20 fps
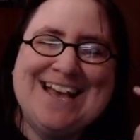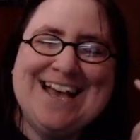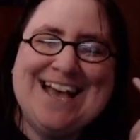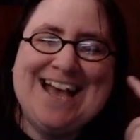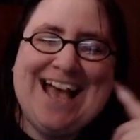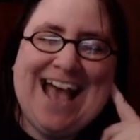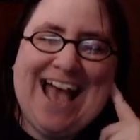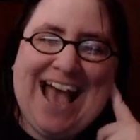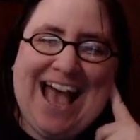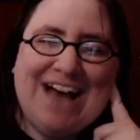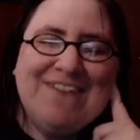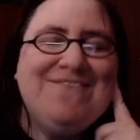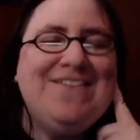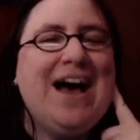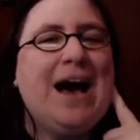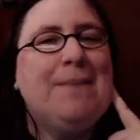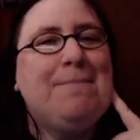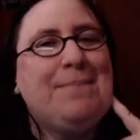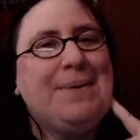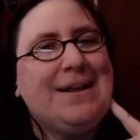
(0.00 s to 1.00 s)
have
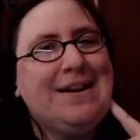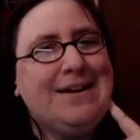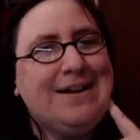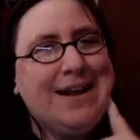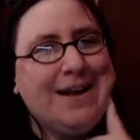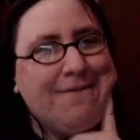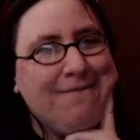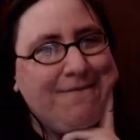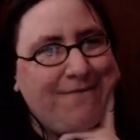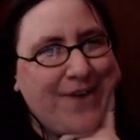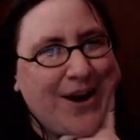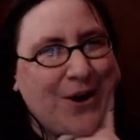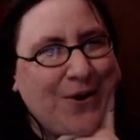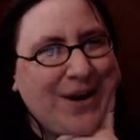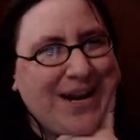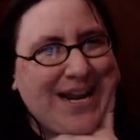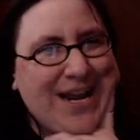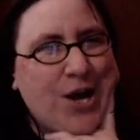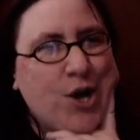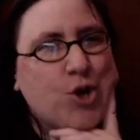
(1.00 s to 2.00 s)
not been
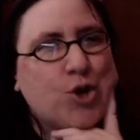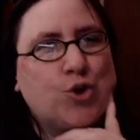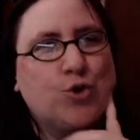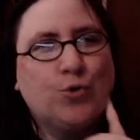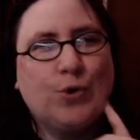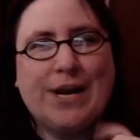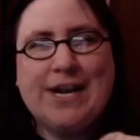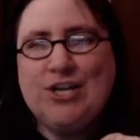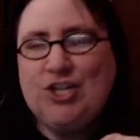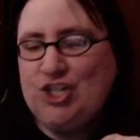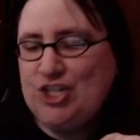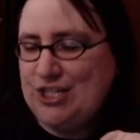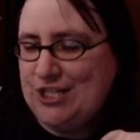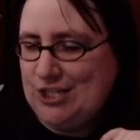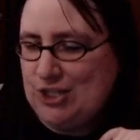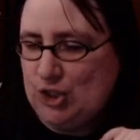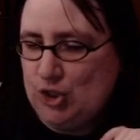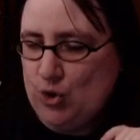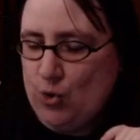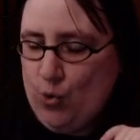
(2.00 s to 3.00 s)
very
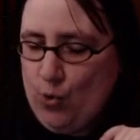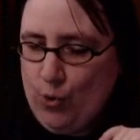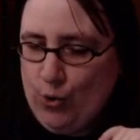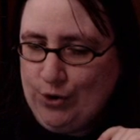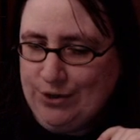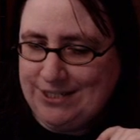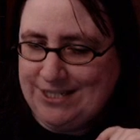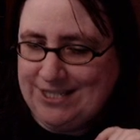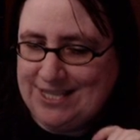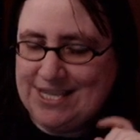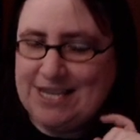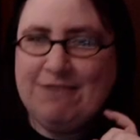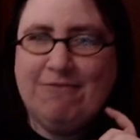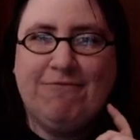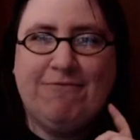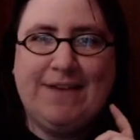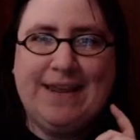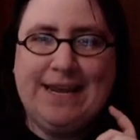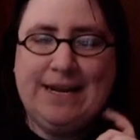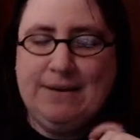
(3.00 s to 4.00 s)
gracious towards the
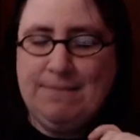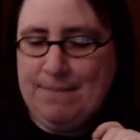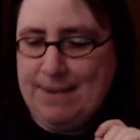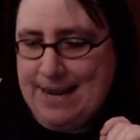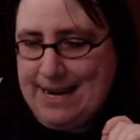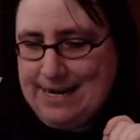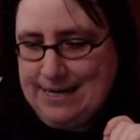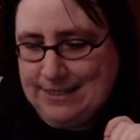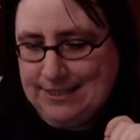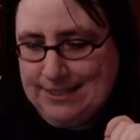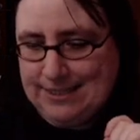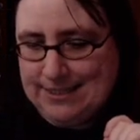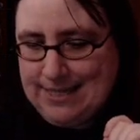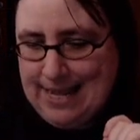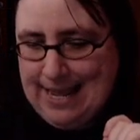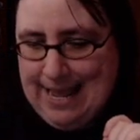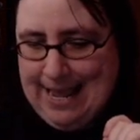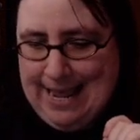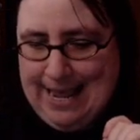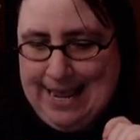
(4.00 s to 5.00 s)
fan base.
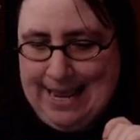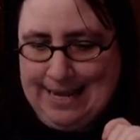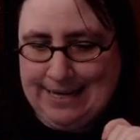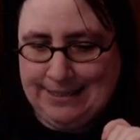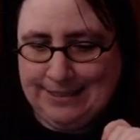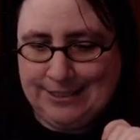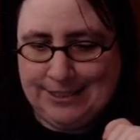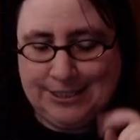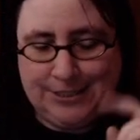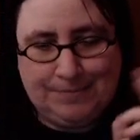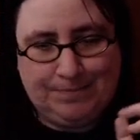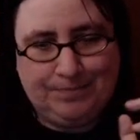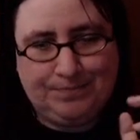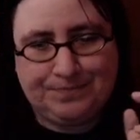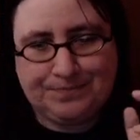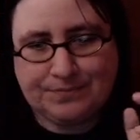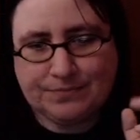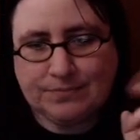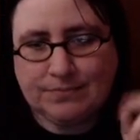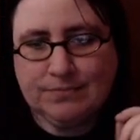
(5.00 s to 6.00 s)
And
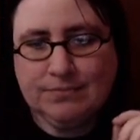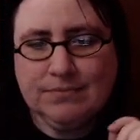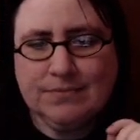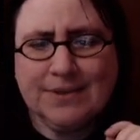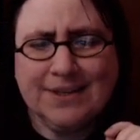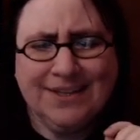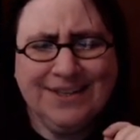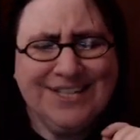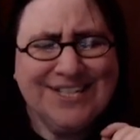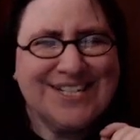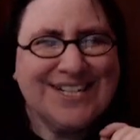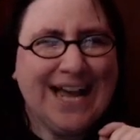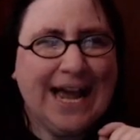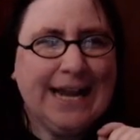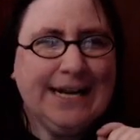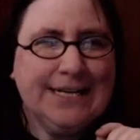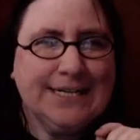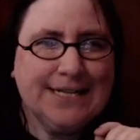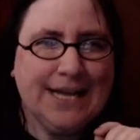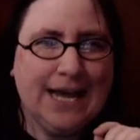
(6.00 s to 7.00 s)
this
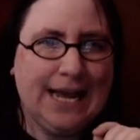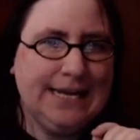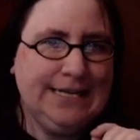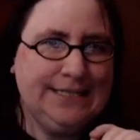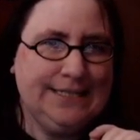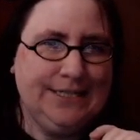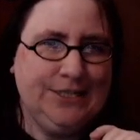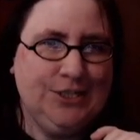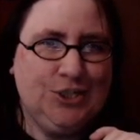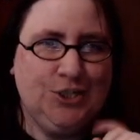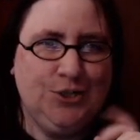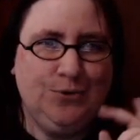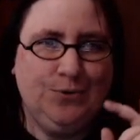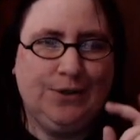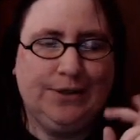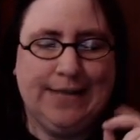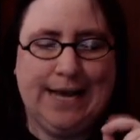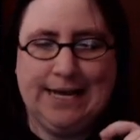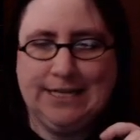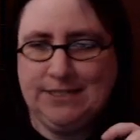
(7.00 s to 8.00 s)
kind of ties into the
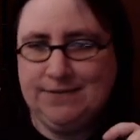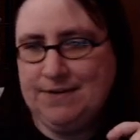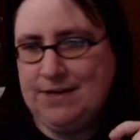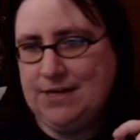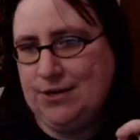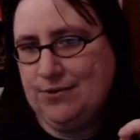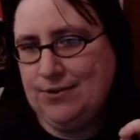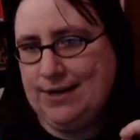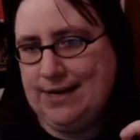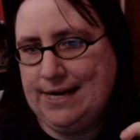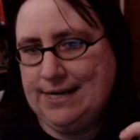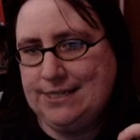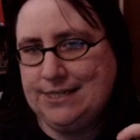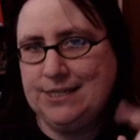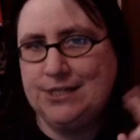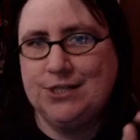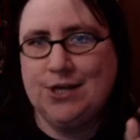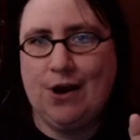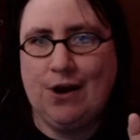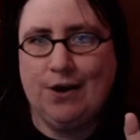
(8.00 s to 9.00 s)
last video that I
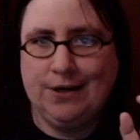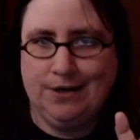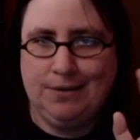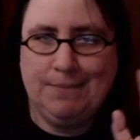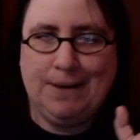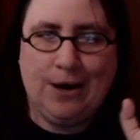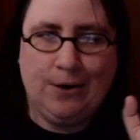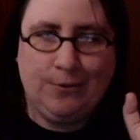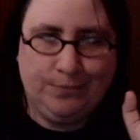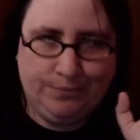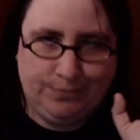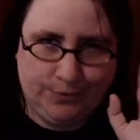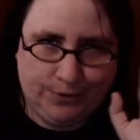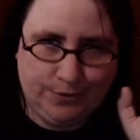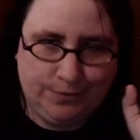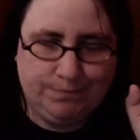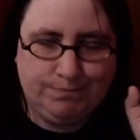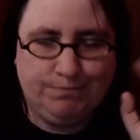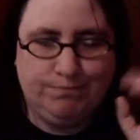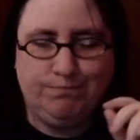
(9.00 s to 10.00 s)
did talking about the
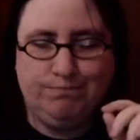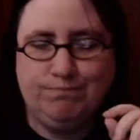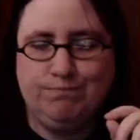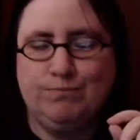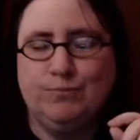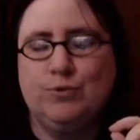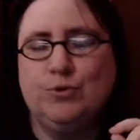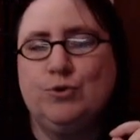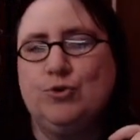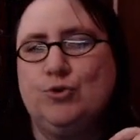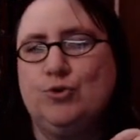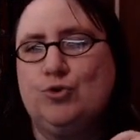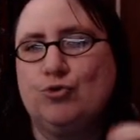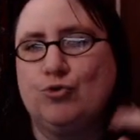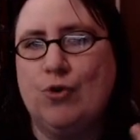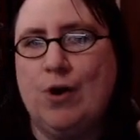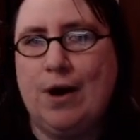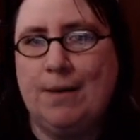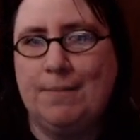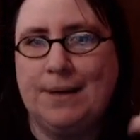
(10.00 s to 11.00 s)

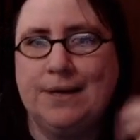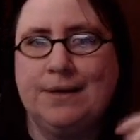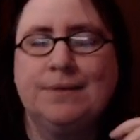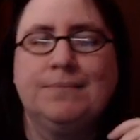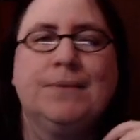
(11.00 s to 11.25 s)
drama.